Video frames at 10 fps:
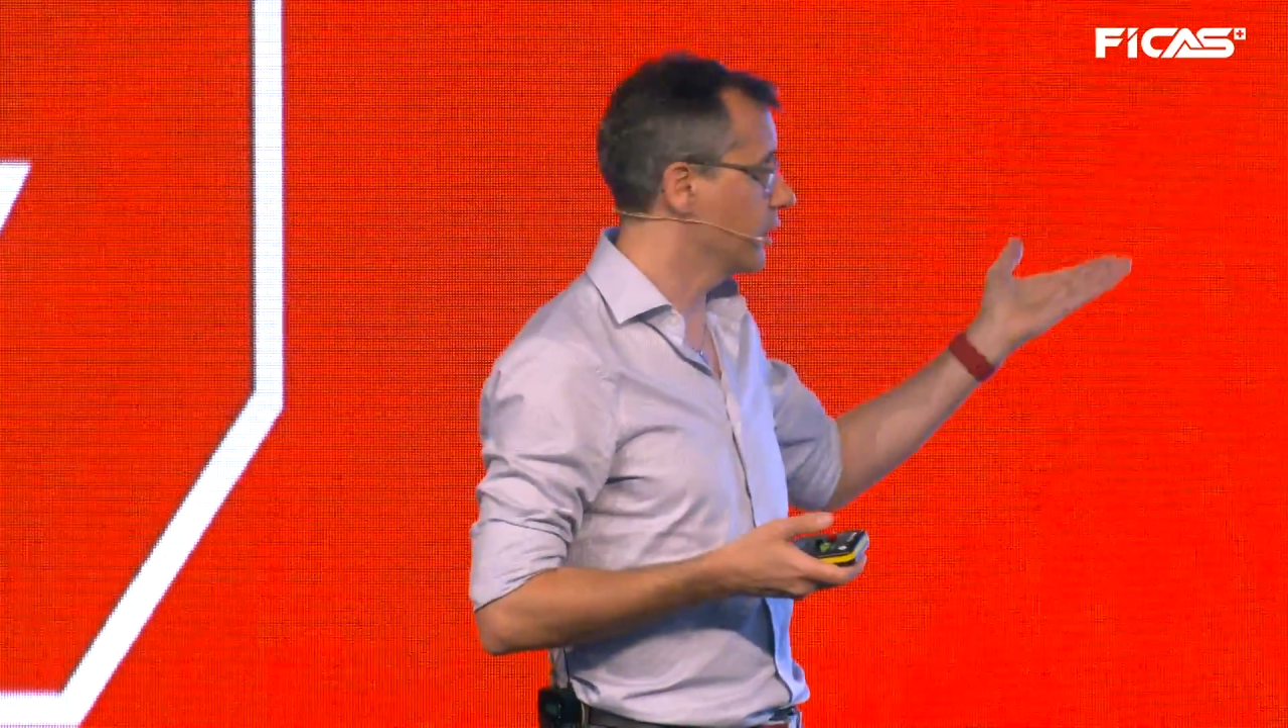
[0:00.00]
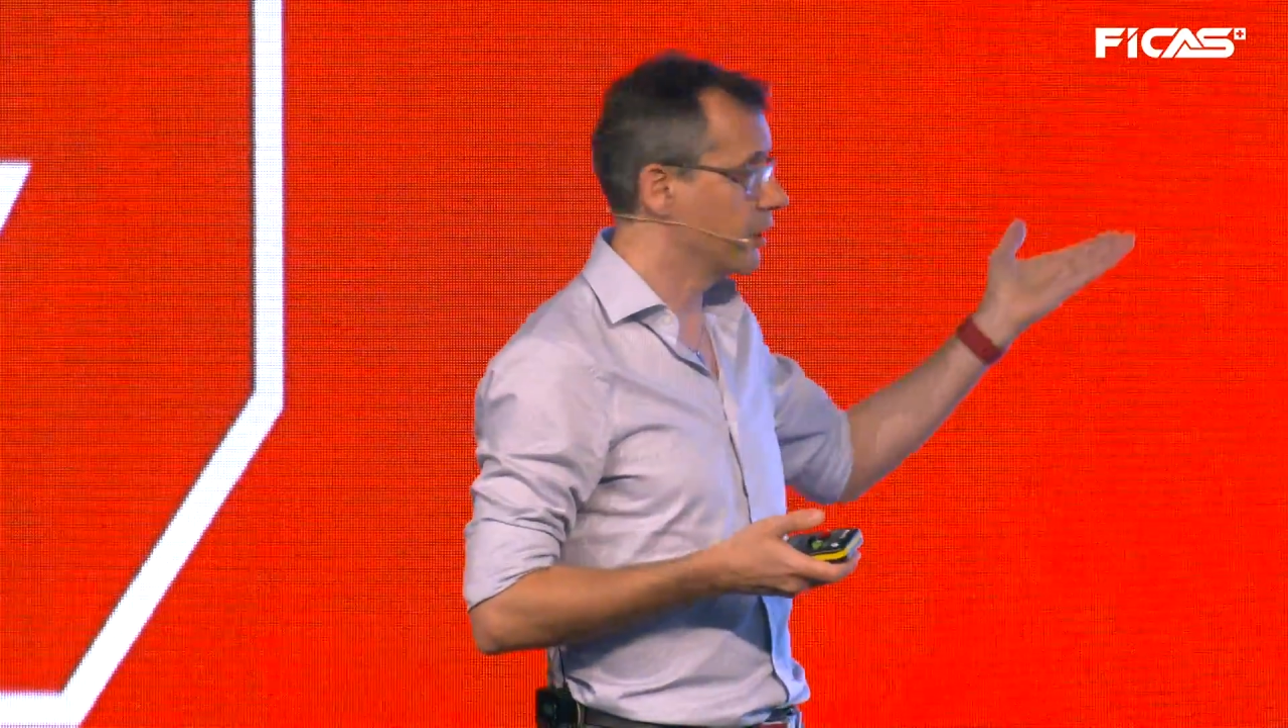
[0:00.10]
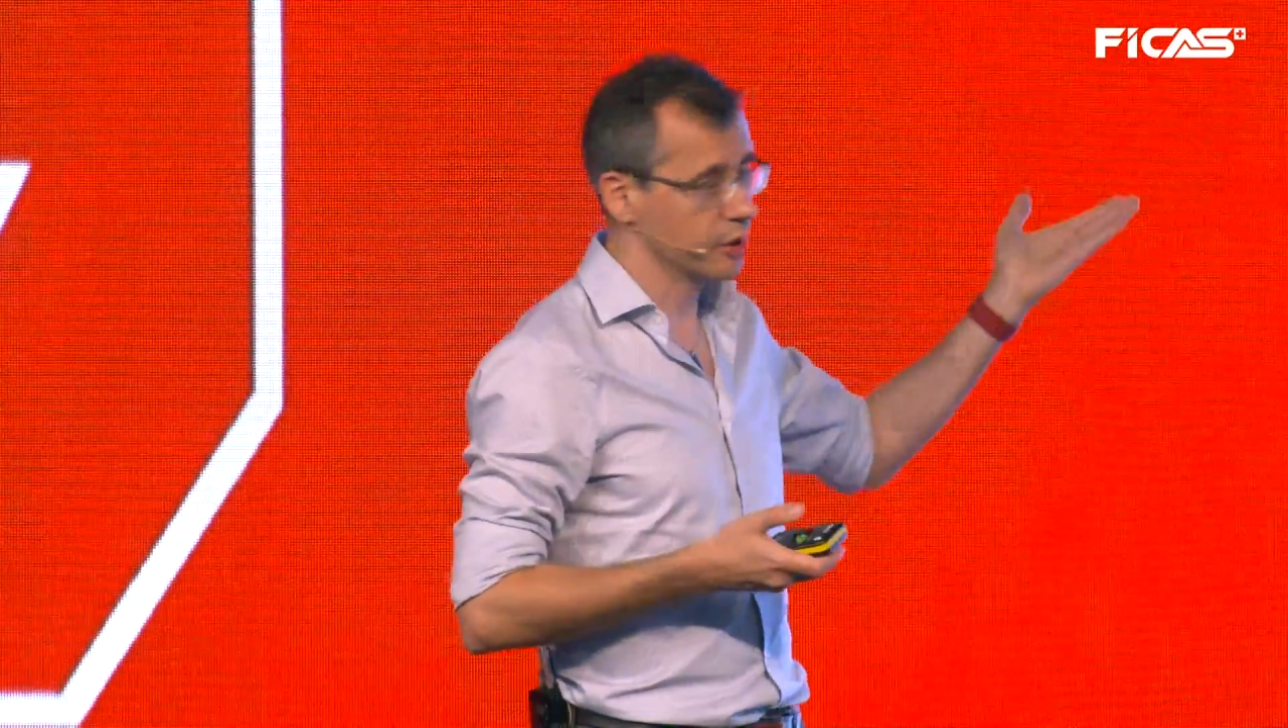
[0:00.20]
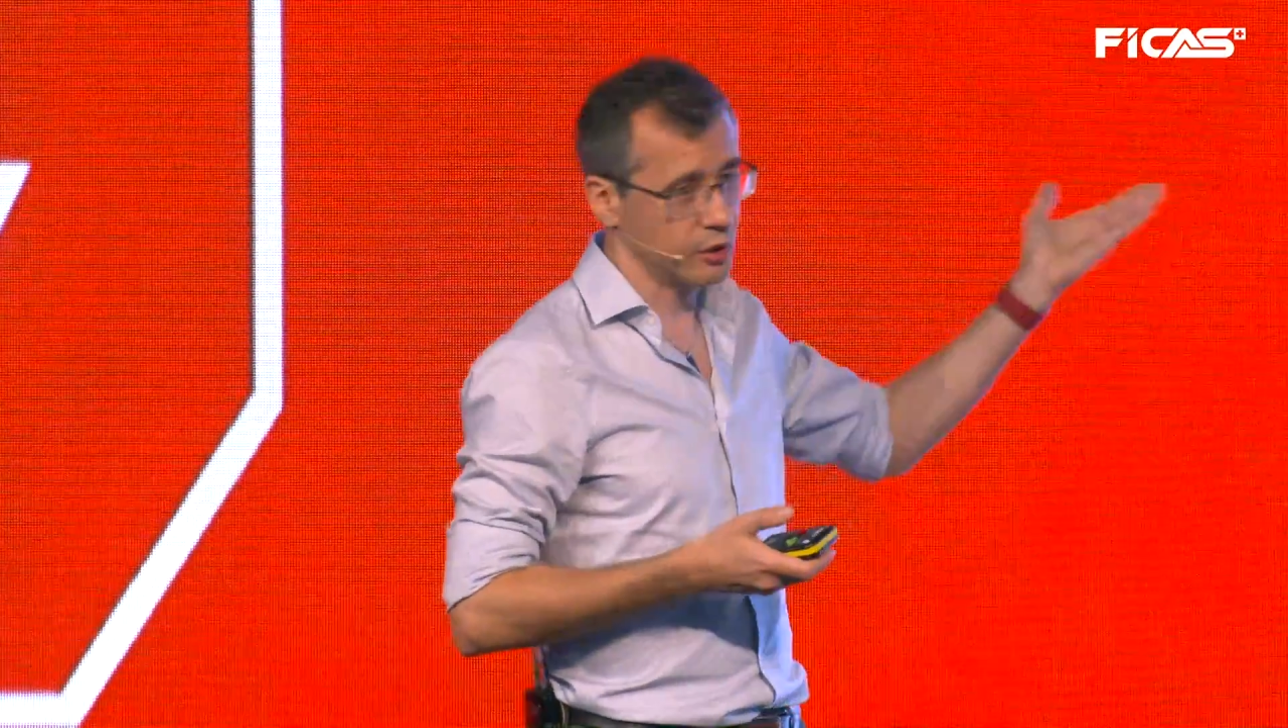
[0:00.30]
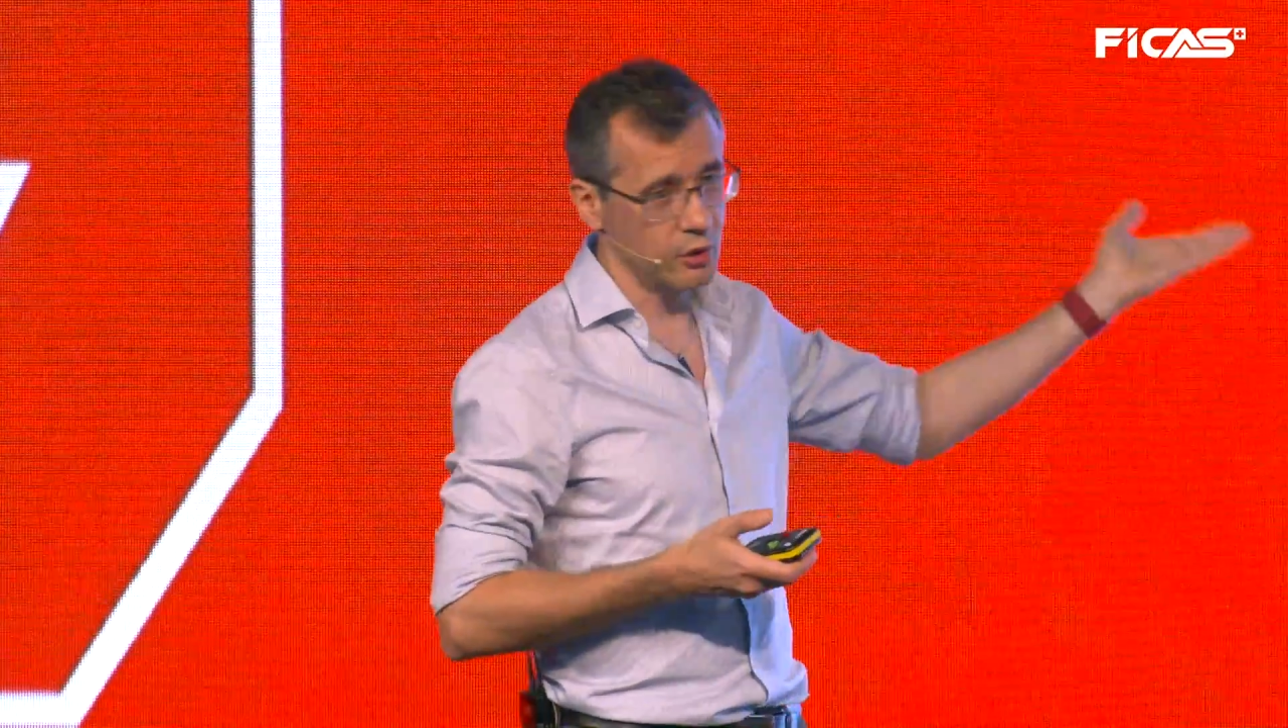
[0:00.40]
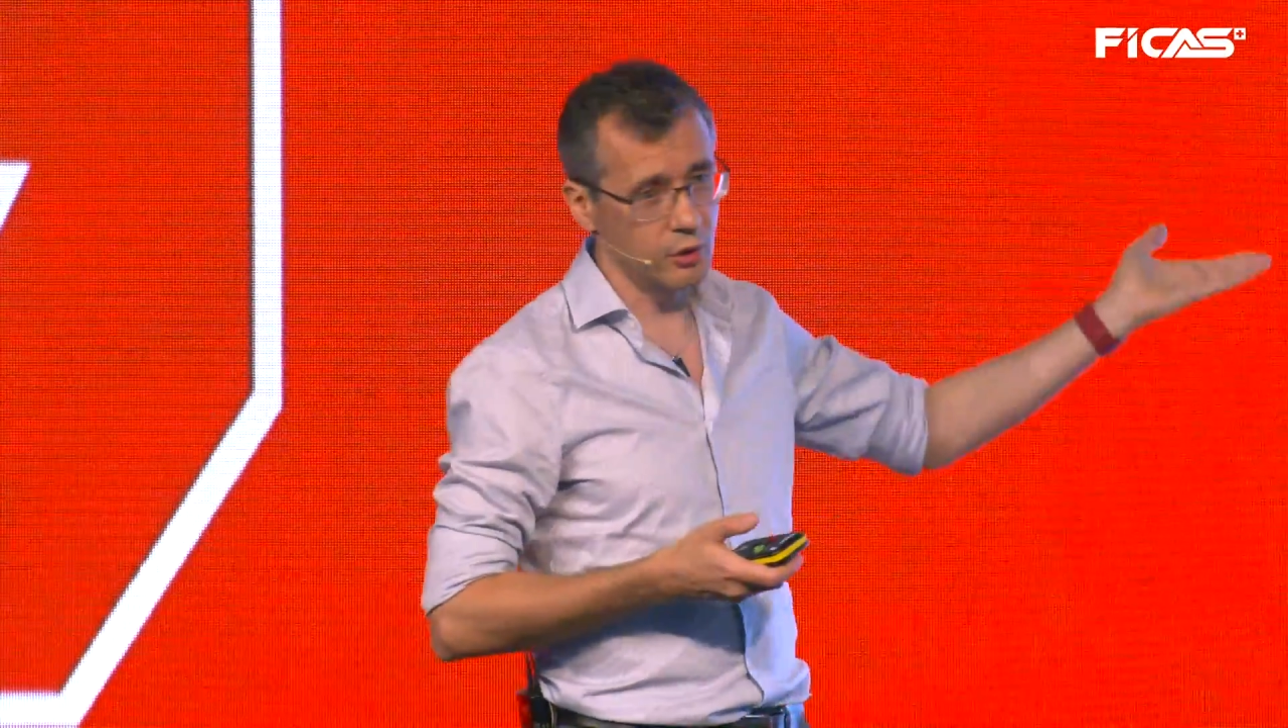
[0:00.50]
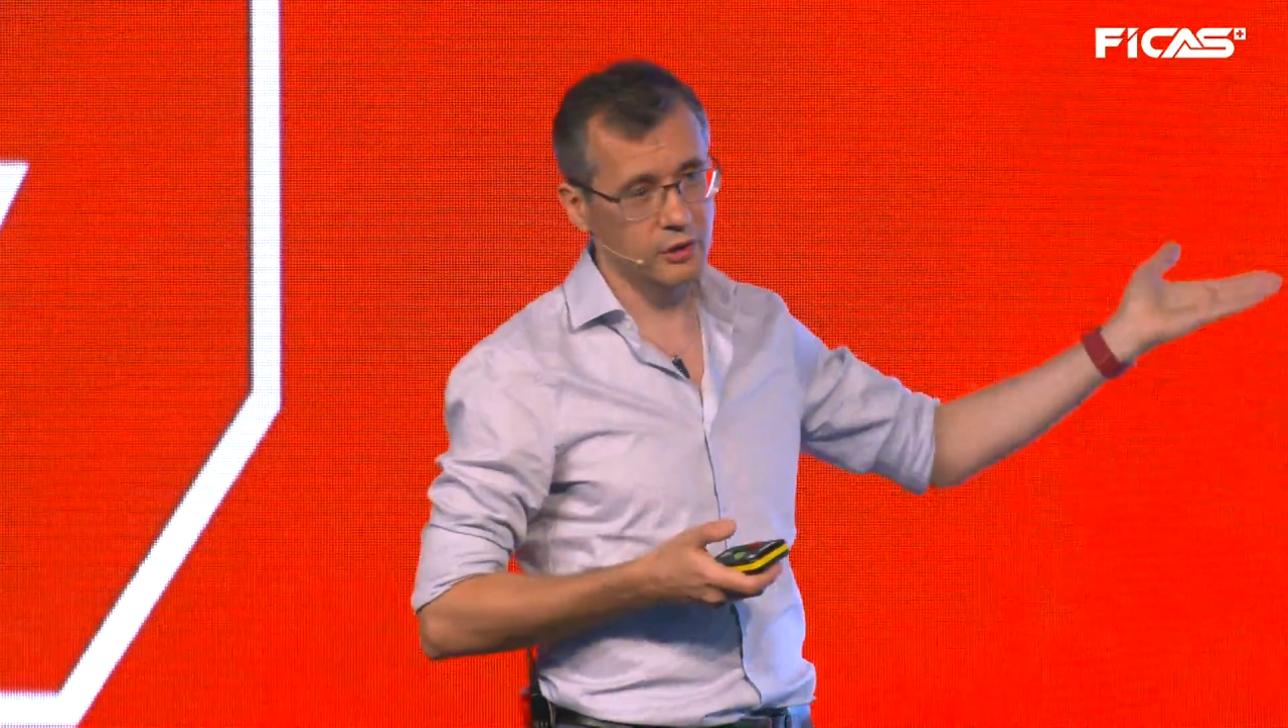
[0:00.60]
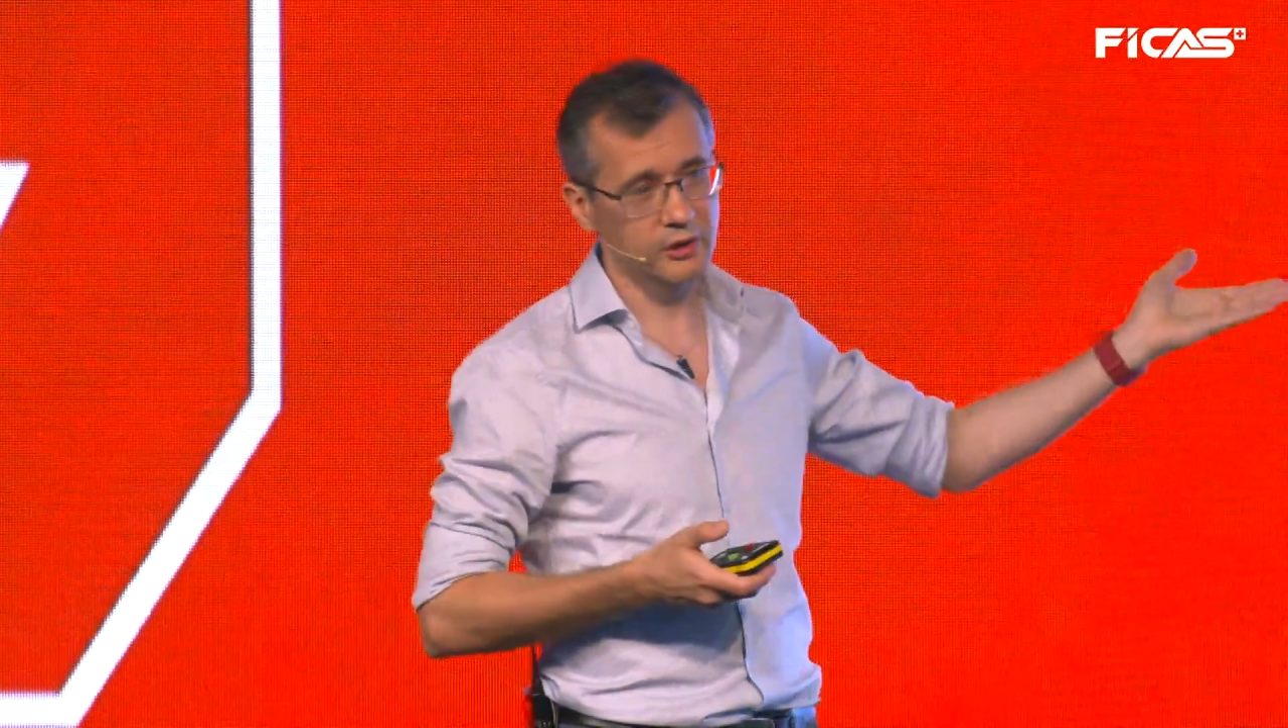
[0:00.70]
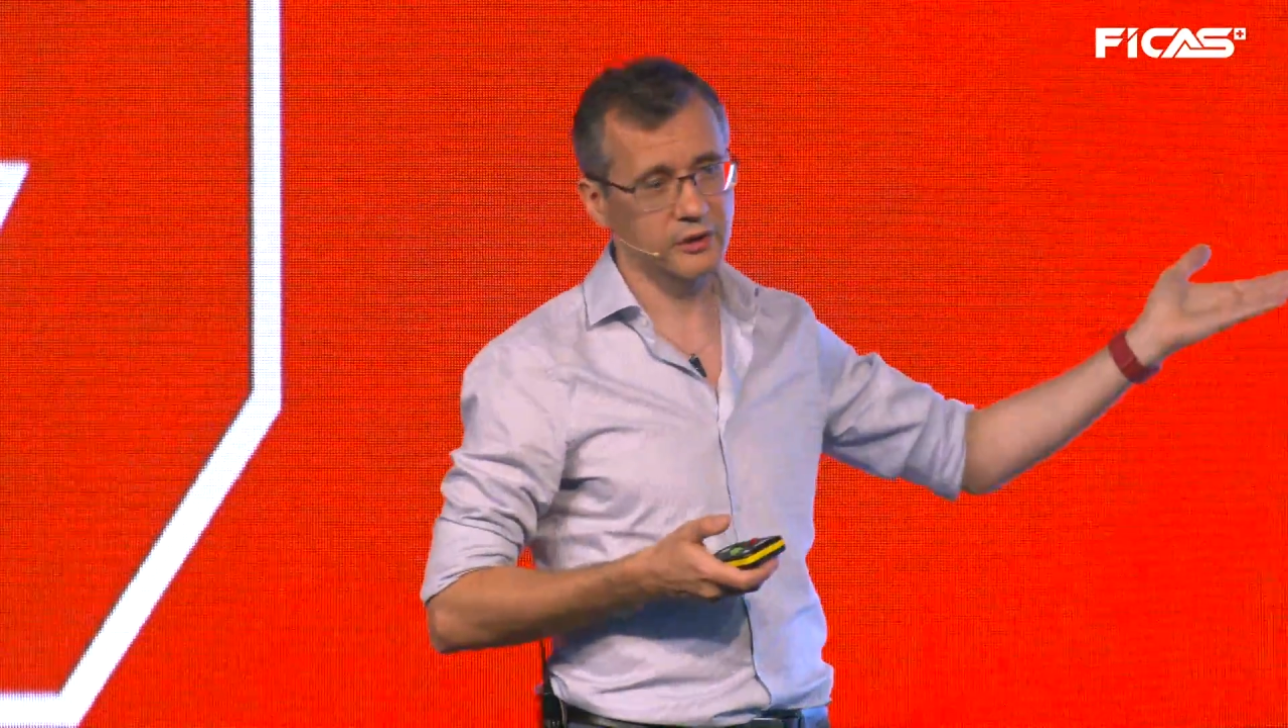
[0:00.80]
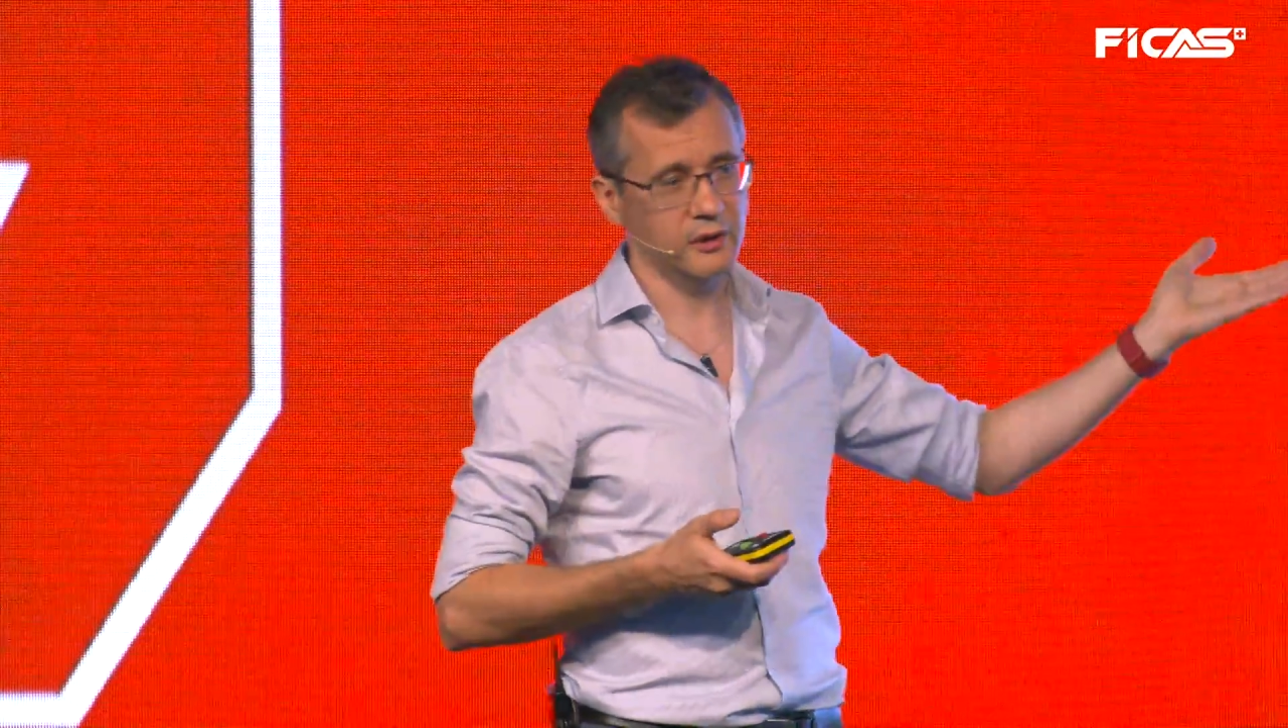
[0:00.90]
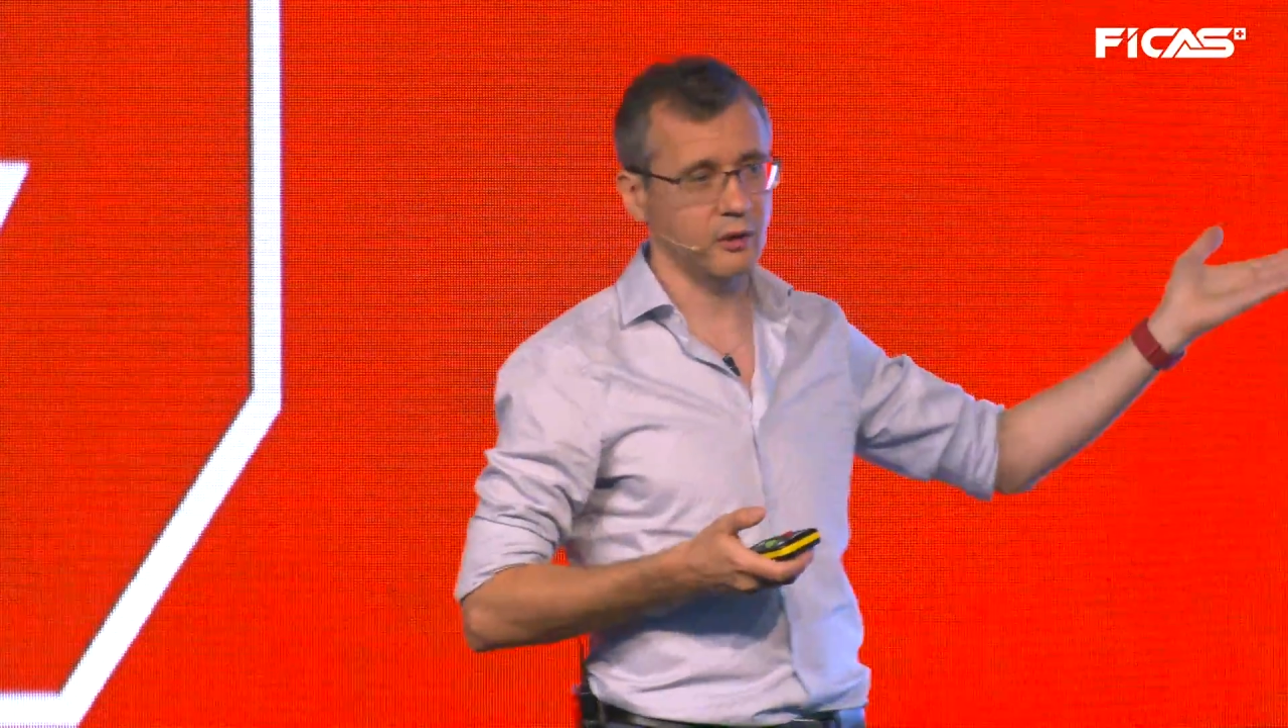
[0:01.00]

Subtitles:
are recorded